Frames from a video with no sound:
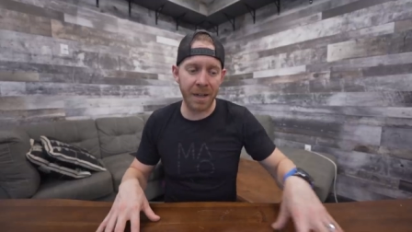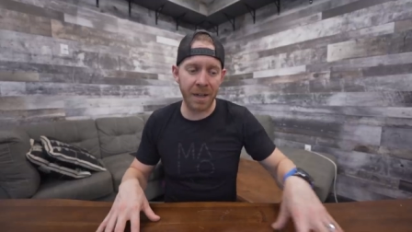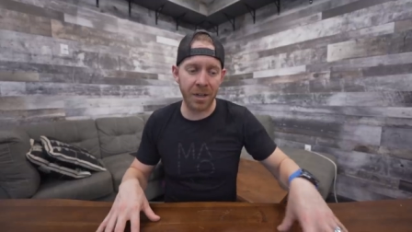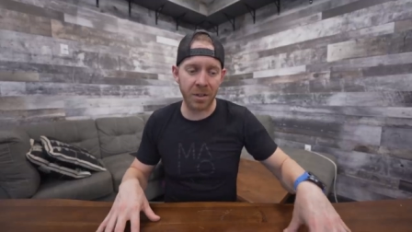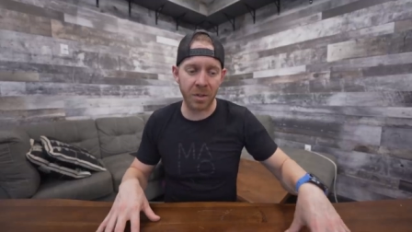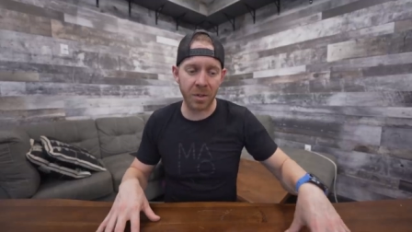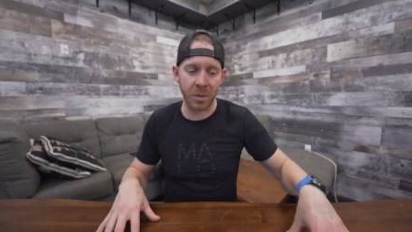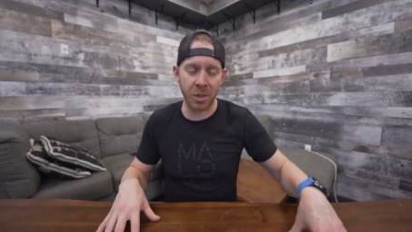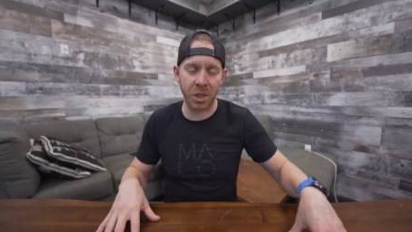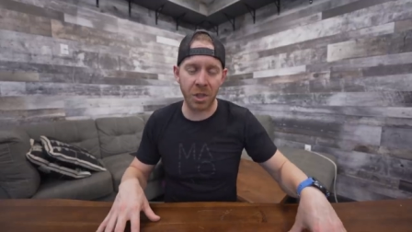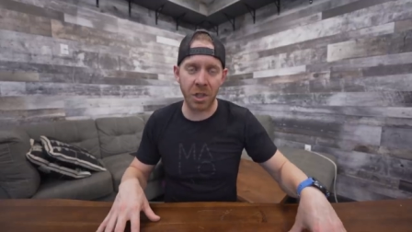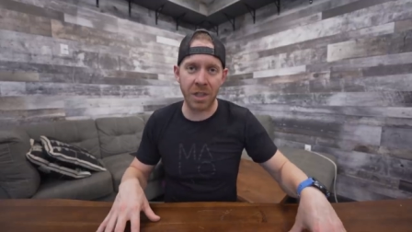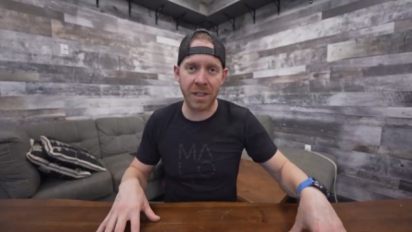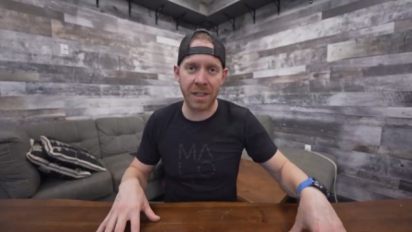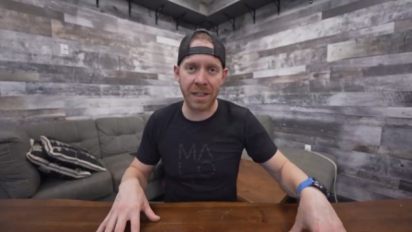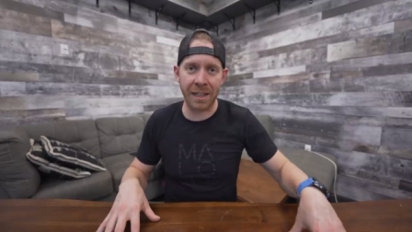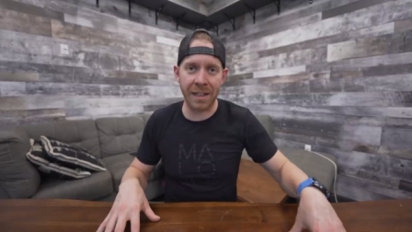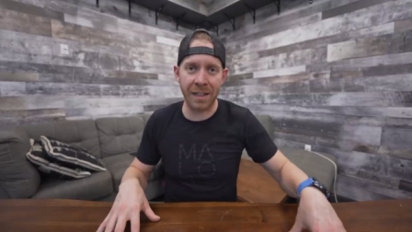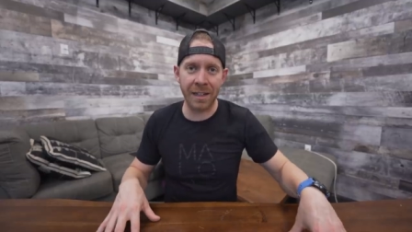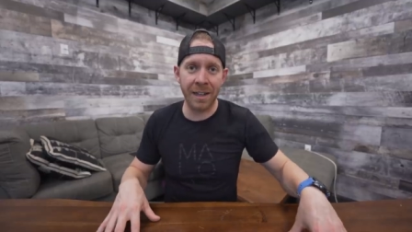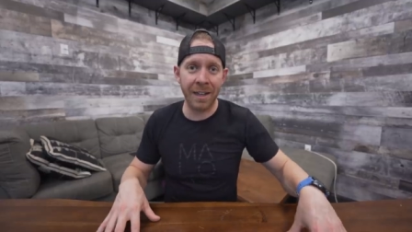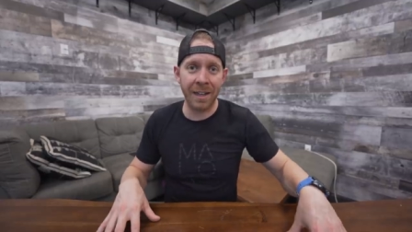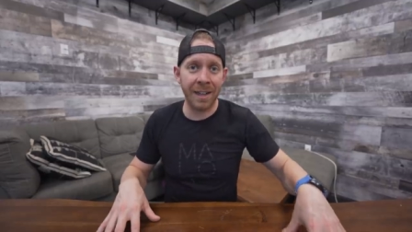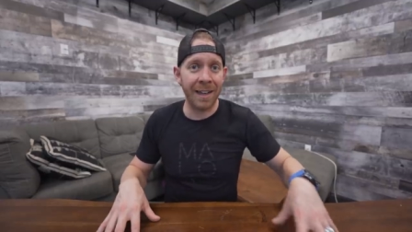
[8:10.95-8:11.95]
here's what you
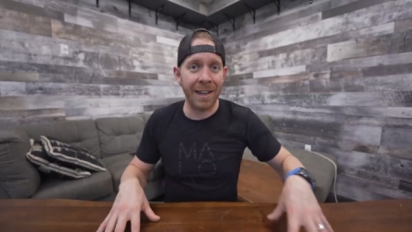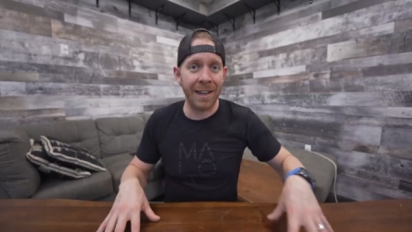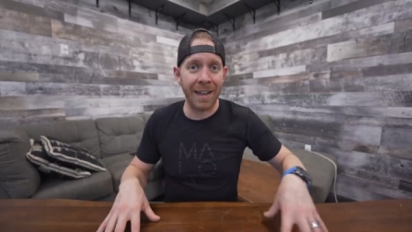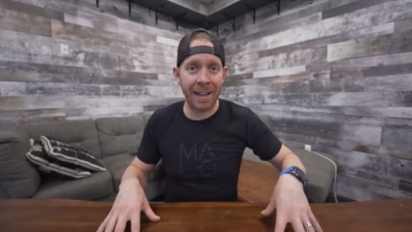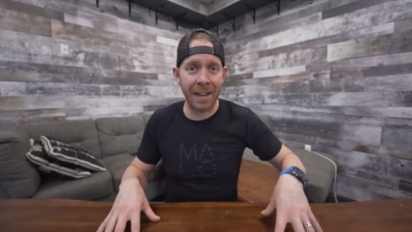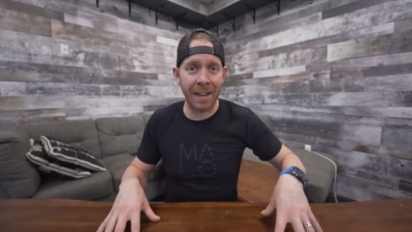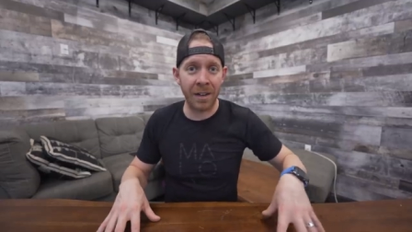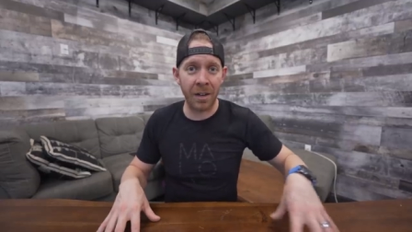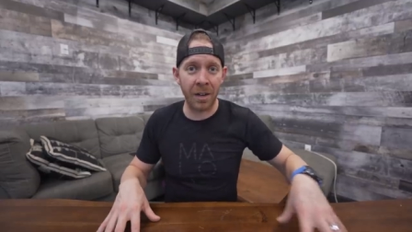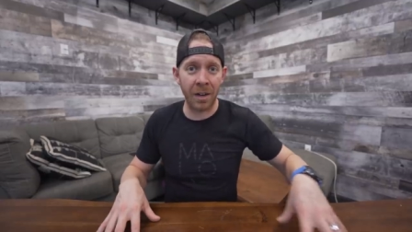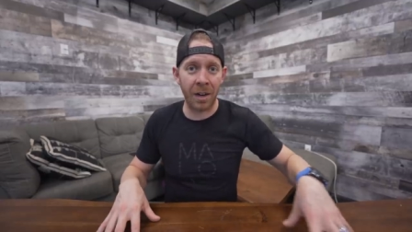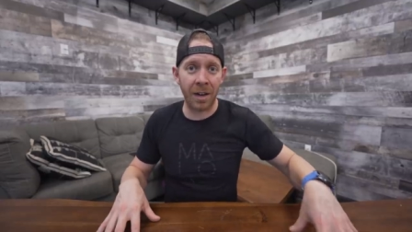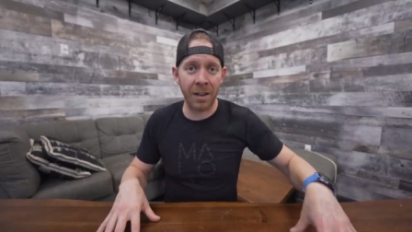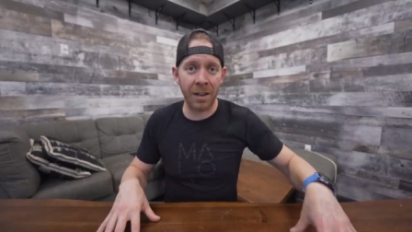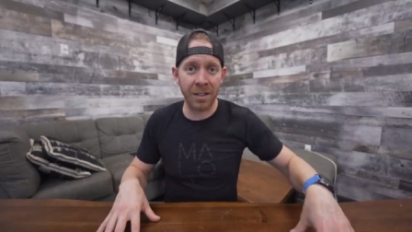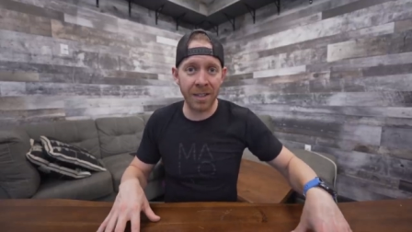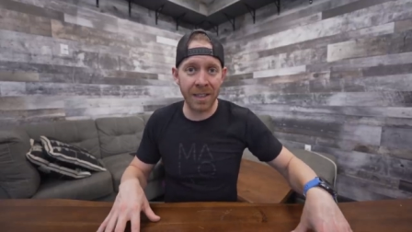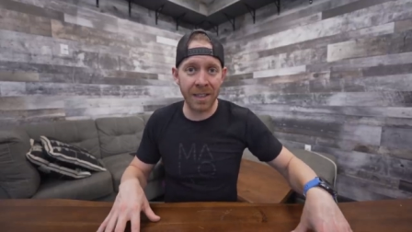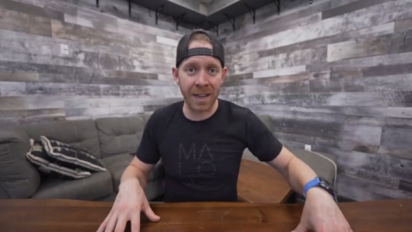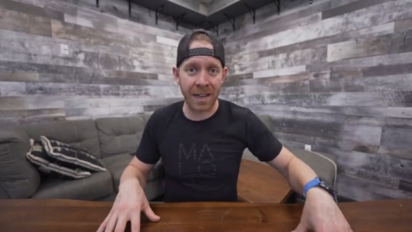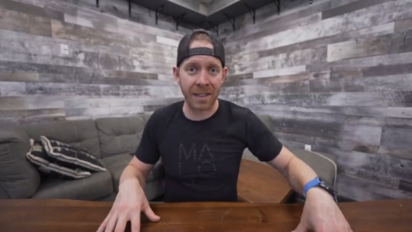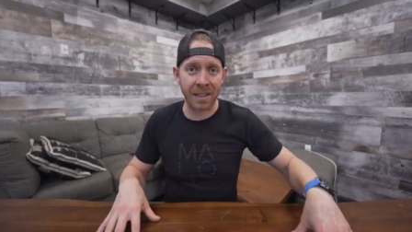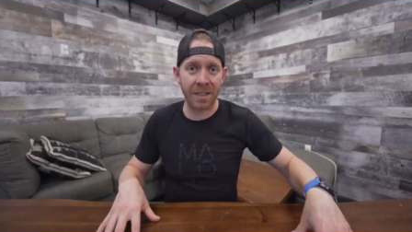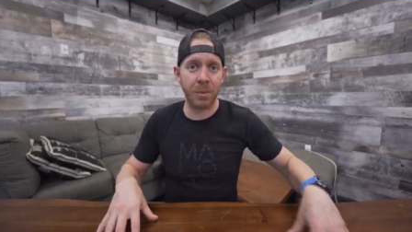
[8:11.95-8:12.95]
did in our
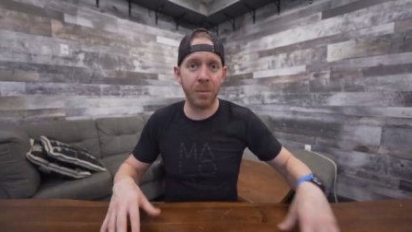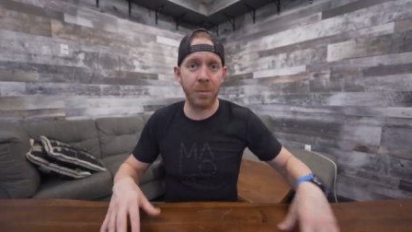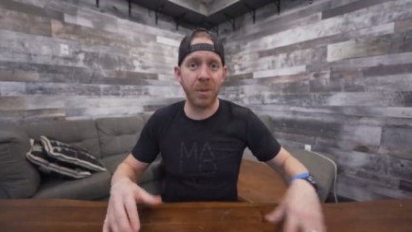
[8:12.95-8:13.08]
test.